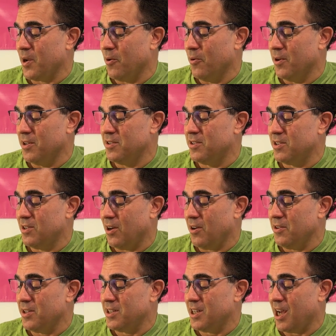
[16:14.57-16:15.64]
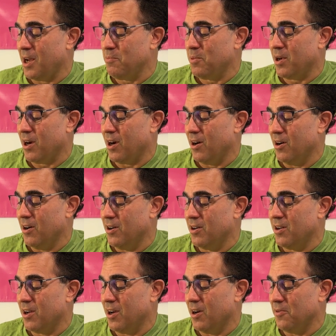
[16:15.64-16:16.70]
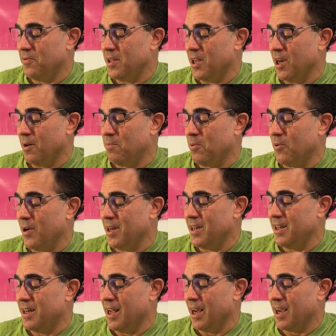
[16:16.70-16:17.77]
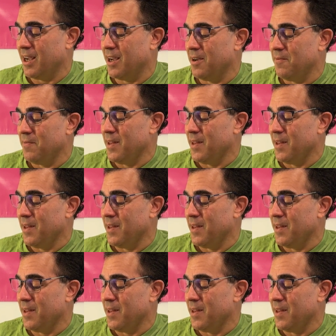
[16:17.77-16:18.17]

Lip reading: or install the top card of the upgrade deck